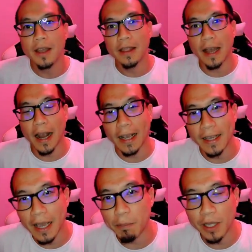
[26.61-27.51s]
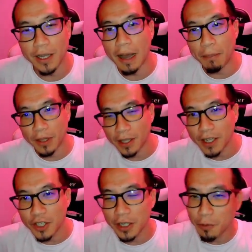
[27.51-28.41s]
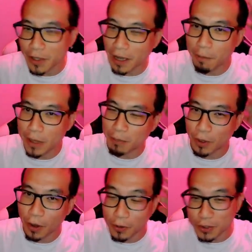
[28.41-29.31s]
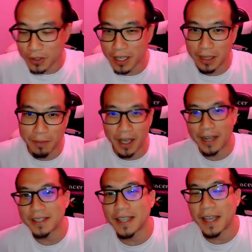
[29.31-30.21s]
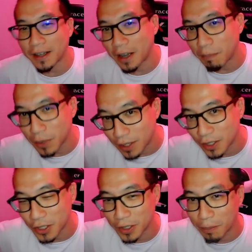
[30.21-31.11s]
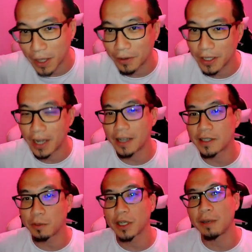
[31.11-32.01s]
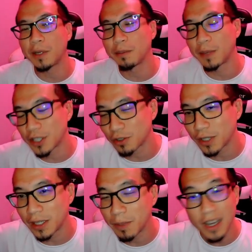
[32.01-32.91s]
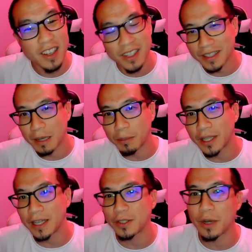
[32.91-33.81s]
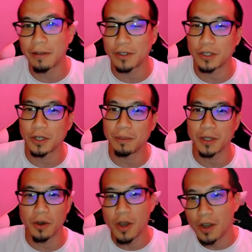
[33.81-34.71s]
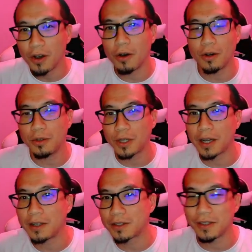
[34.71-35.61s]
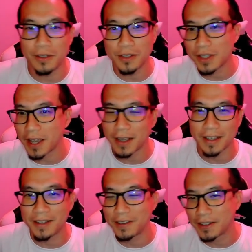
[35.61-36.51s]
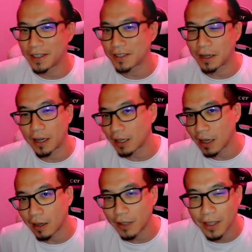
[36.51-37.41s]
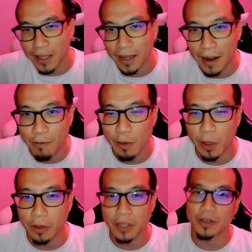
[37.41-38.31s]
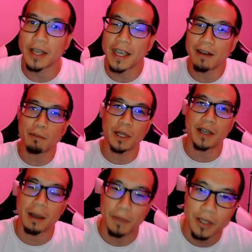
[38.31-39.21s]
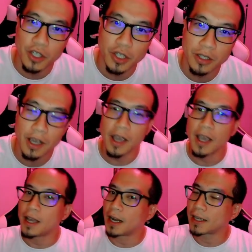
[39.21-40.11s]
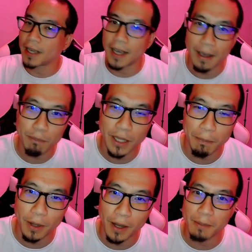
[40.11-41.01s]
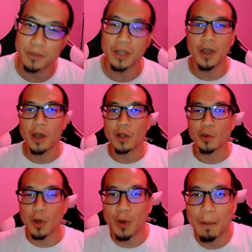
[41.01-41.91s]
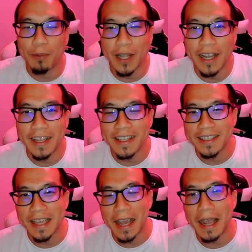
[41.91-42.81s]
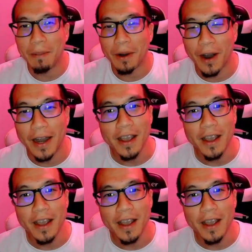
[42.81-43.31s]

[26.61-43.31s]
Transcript: Now, I can't play competition without people also telling me I stack competition, apparently. I had someone come into my stream just a couple days ago after the tournament and go, oh, you guys, you know, stacking and all that stuff. I get that everywhere, okay? So I can't even play competition, and I can't play pubs. So what do I play in this game, all right?